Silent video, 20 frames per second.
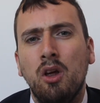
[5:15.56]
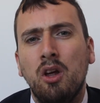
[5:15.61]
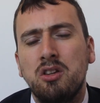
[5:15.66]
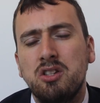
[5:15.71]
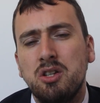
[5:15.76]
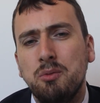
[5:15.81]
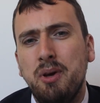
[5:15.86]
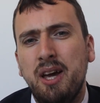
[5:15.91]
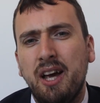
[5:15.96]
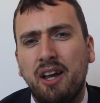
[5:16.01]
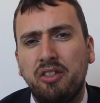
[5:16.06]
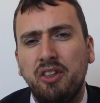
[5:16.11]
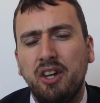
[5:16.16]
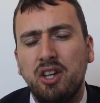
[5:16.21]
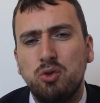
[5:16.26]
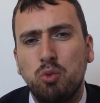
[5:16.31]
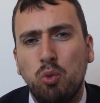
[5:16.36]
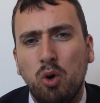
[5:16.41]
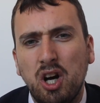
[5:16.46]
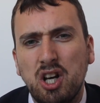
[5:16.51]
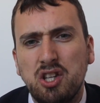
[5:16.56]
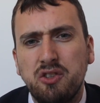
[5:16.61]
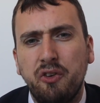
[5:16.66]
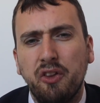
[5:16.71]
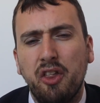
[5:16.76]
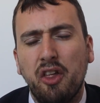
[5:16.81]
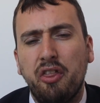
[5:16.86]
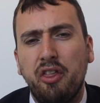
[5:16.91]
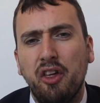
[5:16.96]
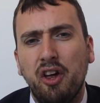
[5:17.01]
To make things worse for
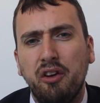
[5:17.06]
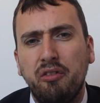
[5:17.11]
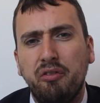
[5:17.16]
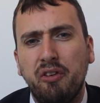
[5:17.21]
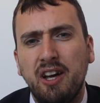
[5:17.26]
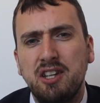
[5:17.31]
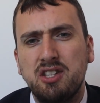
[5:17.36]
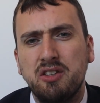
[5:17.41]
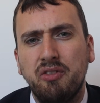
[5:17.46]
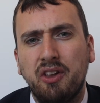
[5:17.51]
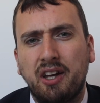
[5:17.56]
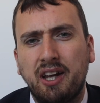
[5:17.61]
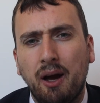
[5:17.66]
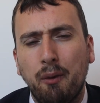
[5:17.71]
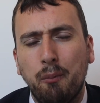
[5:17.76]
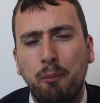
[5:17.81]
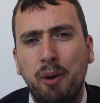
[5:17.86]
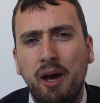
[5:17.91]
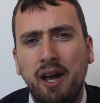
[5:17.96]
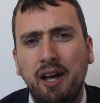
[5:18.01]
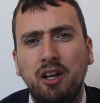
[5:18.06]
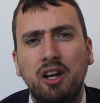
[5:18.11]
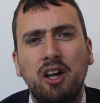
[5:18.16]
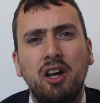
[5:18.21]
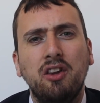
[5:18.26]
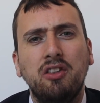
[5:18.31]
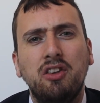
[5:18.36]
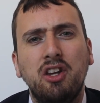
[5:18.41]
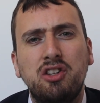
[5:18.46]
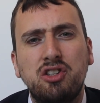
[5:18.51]
the third phase of the campaign,
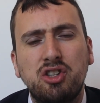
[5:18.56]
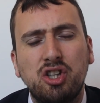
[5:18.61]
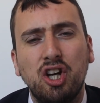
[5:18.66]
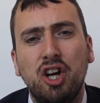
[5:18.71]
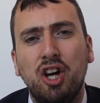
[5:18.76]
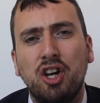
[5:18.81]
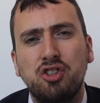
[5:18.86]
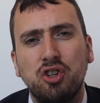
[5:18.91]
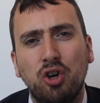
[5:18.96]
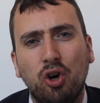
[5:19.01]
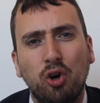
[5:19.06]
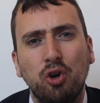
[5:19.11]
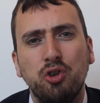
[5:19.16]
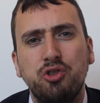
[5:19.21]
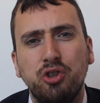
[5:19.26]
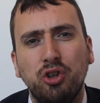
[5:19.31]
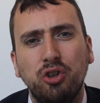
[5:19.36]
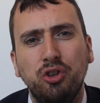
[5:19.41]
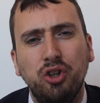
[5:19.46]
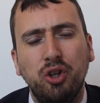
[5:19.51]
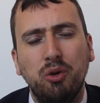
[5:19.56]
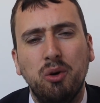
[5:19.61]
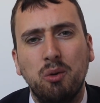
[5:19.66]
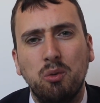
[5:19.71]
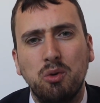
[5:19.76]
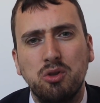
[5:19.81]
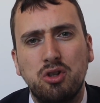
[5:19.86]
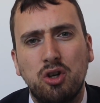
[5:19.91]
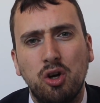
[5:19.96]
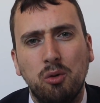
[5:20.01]
the Turks also knew it
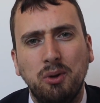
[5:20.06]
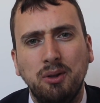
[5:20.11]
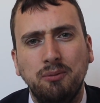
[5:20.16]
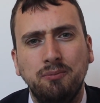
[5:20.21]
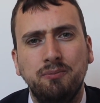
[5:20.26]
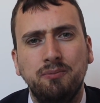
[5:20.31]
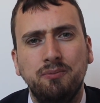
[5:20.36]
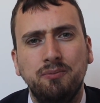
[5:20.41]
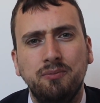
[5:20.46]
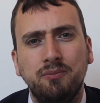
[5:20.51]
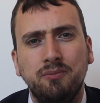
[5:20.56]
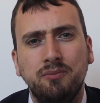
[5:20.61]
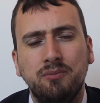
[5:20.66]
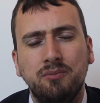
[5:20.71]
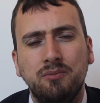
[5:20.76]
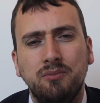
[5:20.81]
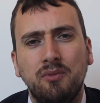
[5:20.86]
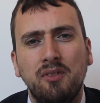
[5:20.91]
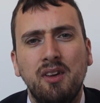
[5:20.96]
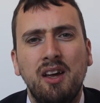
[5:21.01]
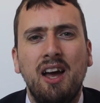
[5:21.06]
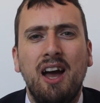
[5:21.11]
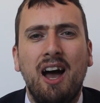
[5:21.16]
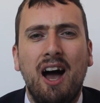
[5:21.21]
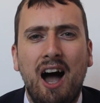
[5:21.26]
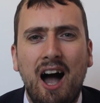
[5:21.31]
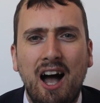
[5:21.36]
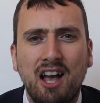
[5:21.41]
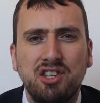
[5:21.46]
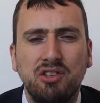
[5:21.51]
was coming.
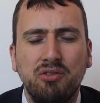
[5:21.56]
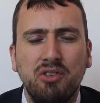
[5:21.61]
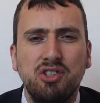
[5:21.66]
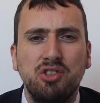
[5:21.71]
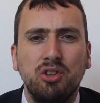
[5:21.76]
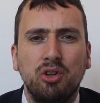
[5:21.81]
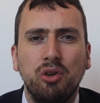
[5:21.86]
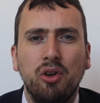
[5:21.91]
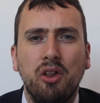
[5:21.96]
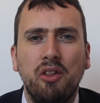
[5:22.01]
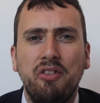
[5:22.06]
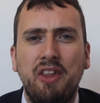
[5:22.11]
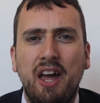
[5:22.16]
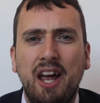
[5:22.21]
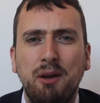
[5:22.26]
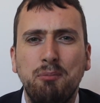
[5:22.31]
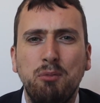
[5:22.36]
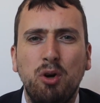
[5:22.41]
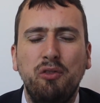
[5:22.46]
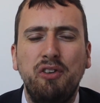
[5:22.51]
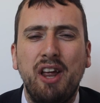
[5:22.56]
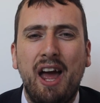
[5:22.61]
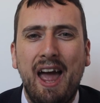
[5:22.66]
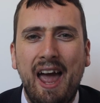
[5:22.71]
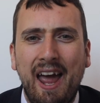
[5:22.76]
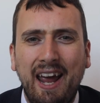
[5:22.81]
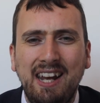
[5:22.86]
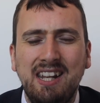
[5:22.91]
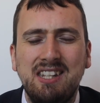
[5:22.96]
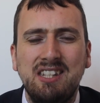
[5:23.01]
As a result, they had moved
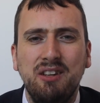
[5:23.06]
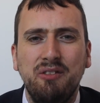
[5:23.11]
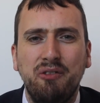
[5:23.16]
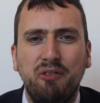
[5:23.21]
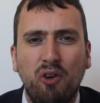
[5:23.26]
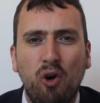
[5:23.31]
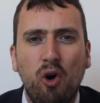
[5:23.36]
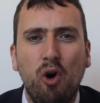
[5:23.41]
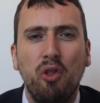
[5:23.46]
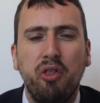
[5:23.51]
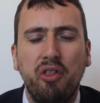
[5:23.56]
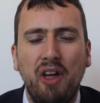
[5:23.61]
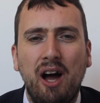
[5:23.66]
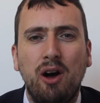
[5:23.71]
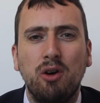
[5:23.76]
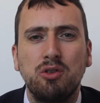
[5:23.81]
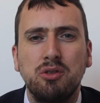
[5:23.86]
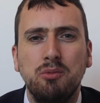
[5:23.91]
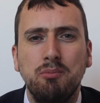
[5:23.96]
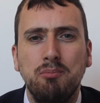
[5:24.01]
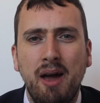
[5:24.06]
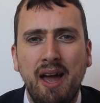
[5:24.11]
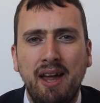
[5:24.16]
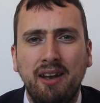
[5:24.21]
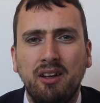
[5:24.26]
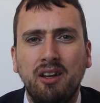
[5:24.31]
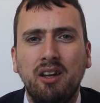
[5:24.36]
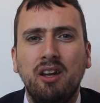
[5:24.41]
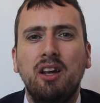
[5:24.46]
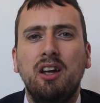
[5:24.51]
84,000
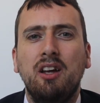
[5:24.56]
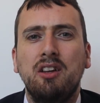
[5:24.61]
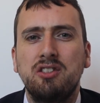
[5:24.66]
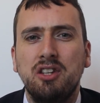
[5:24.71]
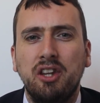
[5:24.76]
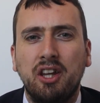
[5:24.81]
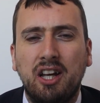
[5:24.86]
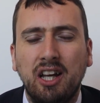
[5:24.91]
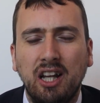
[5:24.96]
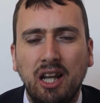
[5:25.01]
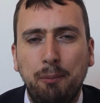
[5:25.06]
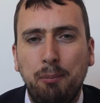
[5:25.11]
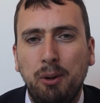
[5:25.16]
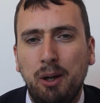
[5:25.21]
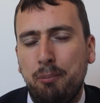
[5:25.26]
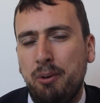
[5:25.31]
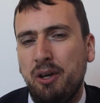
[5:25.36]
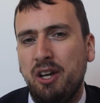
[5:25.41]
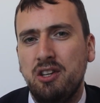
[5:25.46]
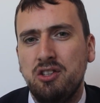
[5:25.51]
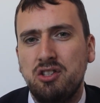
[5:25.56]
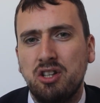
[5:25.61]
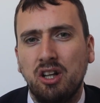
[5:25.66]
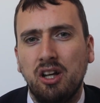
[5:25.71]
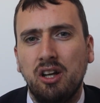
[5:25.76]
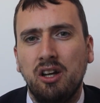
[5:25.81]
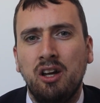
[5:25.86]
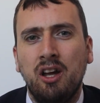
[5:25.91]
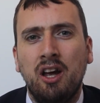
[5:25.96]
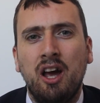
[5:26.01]
men to the Gallipoli
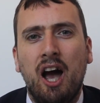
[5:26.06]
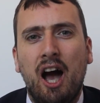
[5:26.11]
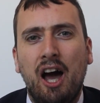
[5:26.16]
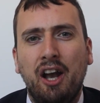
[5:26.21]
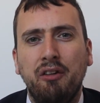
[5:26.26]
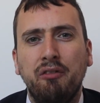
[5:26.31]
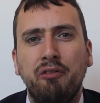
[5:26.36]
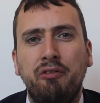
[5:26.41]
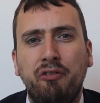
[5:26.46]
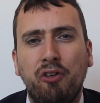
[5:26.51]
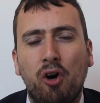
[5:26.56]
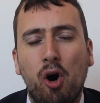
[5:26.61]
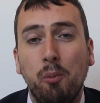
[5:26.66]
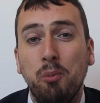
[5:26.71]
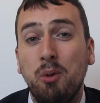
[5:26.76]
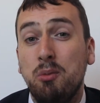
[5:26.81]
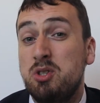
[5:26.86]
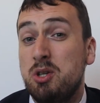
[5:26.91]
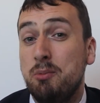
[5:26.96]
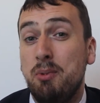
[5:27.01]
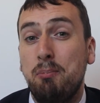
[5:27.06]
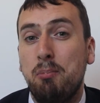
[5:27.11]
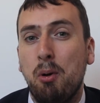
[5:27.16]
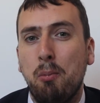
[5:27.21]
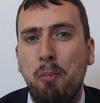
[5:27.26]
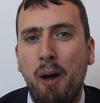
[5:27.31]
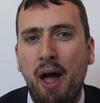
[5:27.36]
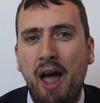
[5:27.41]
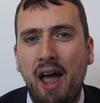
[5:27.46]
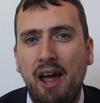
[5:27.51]
Peninsula and informed them to be
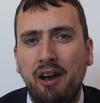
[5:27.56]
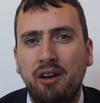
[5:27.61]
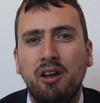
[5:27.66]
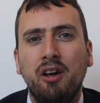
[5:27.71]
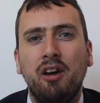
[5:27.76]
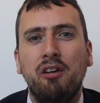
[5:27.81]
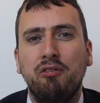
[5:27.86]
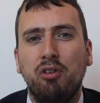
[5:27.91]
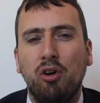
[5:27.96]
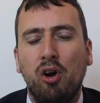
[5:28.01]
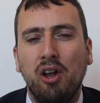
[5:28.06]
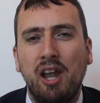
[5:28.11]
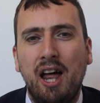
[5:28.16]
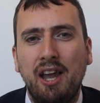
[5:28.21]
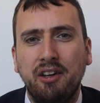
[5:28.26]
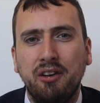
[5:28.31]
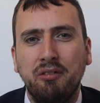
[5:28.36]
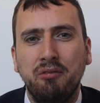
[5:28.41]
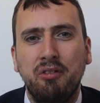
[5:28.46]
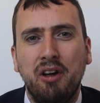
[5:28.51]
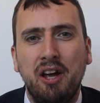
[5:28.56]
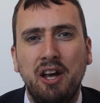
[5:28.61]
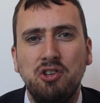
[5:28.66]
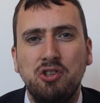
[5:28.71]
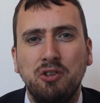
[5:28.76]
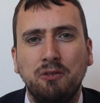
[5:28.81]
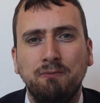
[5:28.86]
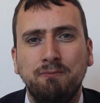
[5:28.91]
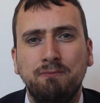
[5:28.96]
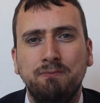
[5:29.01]
prepared for a land
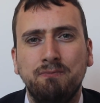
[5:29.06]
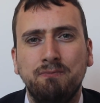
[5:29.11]
invasion.